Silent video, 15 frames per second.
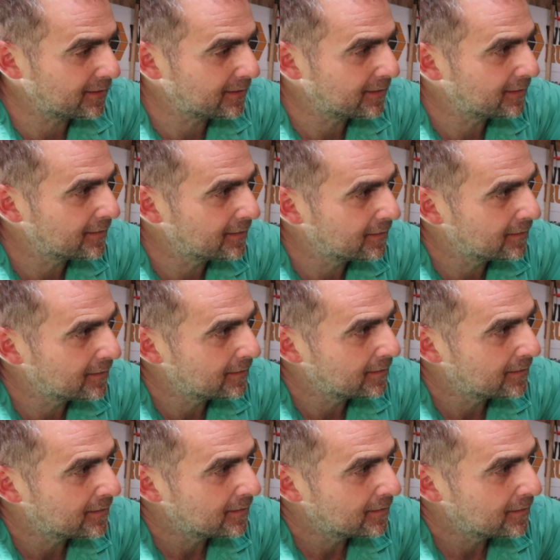
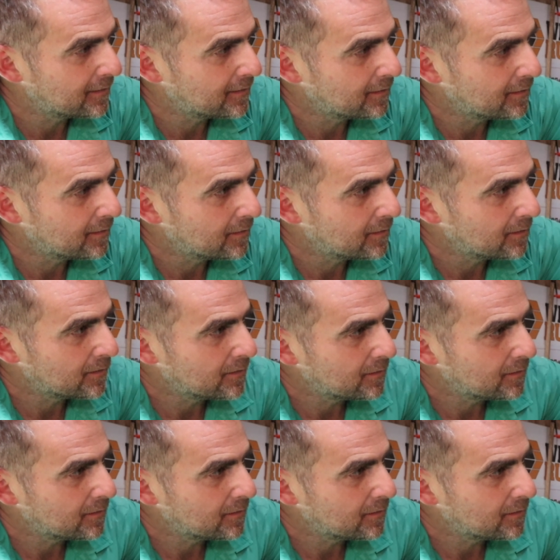No one is speaking in this clip.